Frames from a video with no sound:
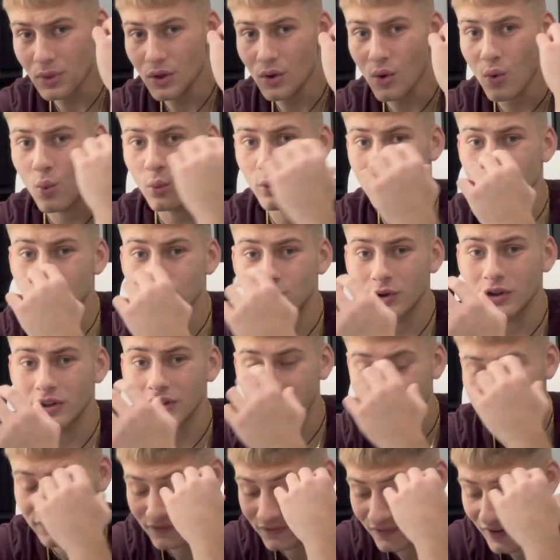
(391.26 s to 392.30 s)
which
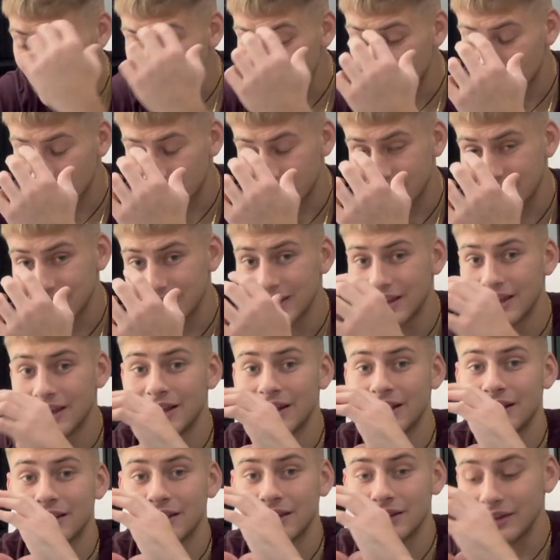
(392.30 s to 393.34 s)
will eventually
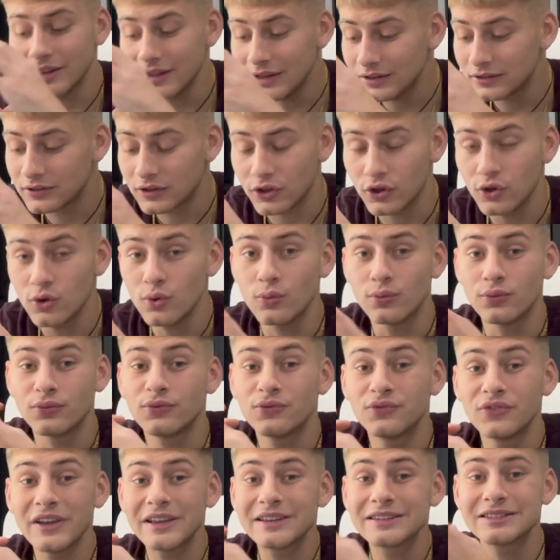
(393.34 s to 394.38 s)
lead to you
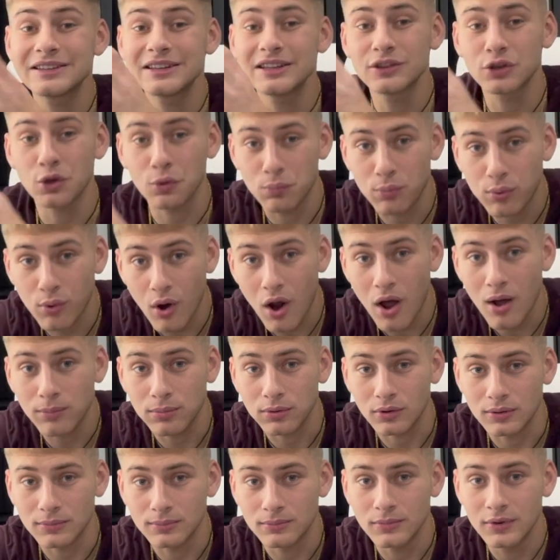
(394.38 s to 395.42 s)
fixing the
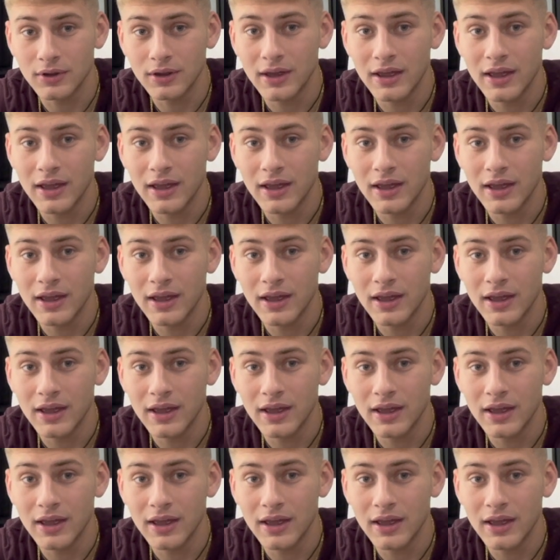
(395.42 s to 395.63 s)
problem.